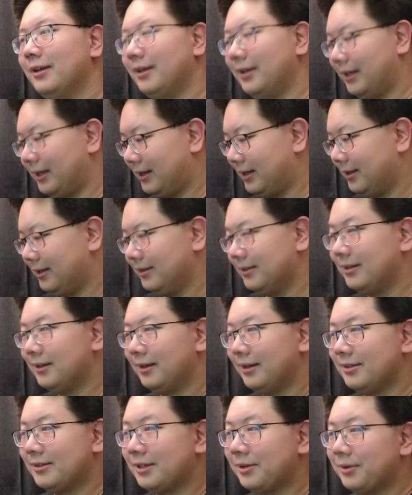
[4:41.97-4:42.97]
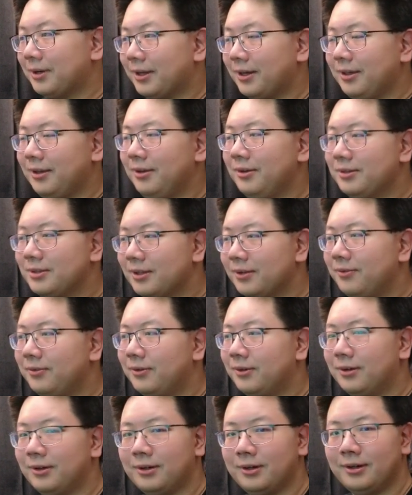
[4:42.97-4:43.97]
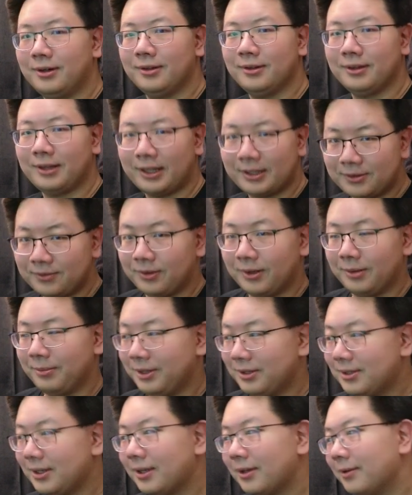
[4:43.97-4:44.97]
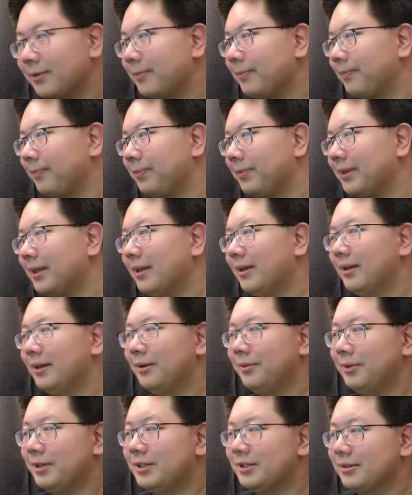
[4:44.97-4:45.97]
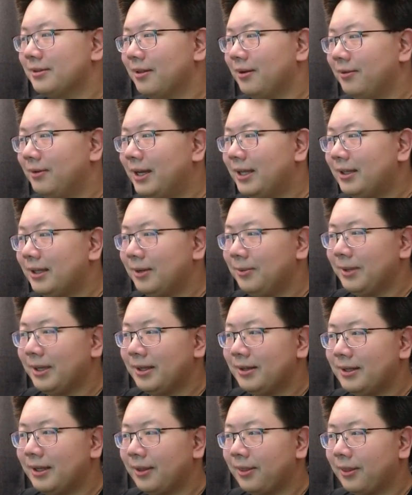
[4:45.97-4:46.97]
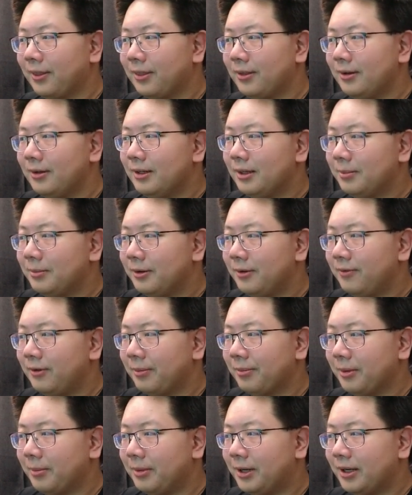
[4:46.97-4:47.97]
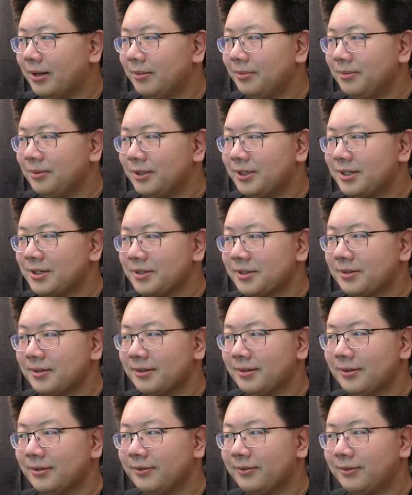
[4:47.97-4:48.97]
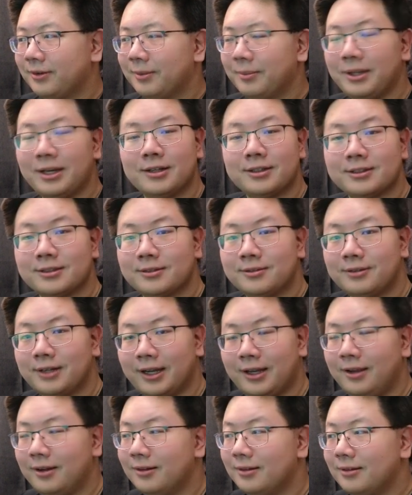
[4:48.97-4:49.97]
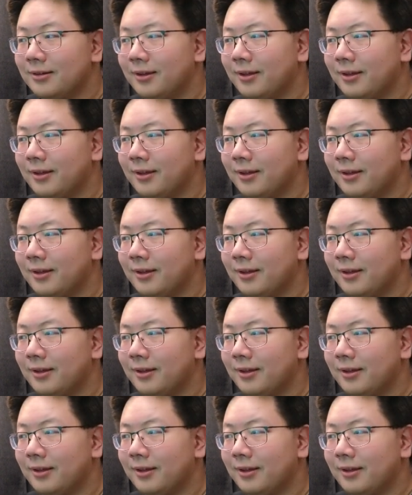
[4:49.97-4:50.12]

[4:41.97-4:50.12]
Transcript: And let's say we're going to use it for dance floor music, which is the red. And we can take the third number from the bottom, which is 4 meters right here.